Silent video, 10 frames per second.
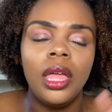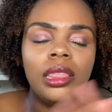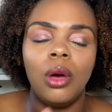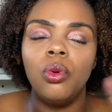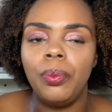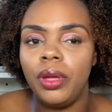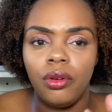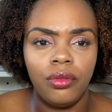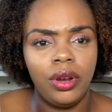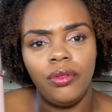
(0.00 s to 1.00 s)
that will pair
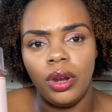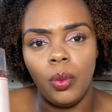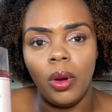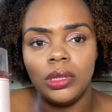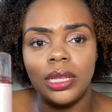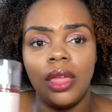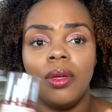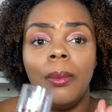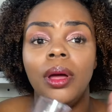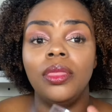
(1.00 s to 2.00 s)
really, really well together.
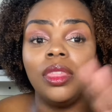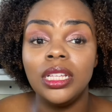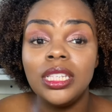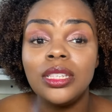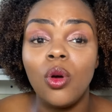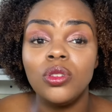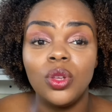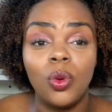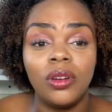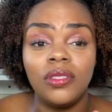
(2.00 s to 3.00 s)
But this is also
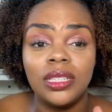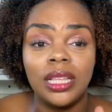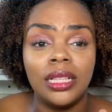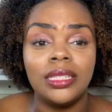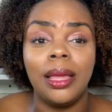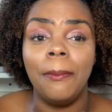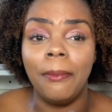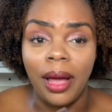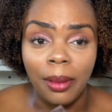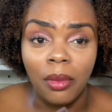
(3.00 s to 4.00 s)
one of the scents that
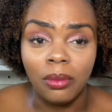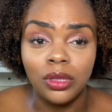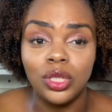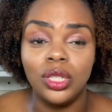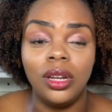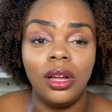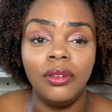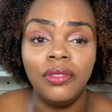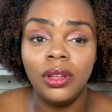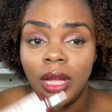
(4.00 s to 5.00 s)
my mom used to
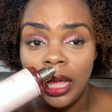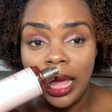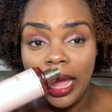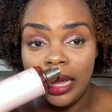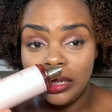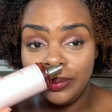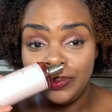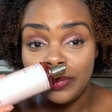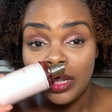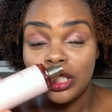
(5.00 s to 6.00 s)
love, and
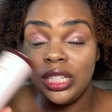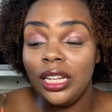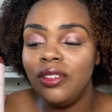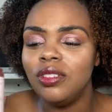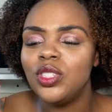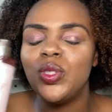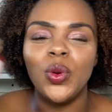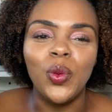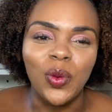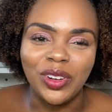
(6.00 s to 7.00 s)
she even
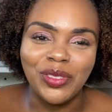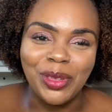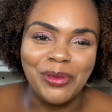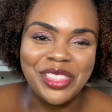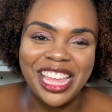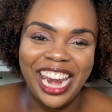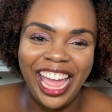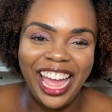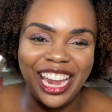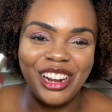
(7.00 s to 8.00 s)
stole one of them that I
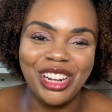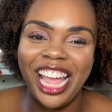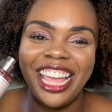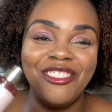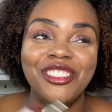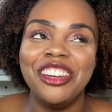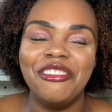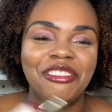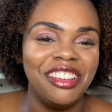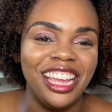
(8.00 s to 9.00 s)
had. I will never
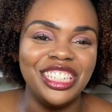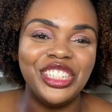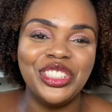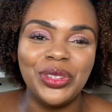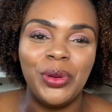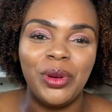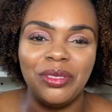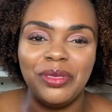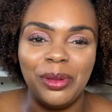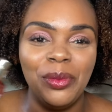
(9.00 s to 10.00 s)
forget. She stole one of
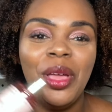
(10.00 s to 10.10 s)
them.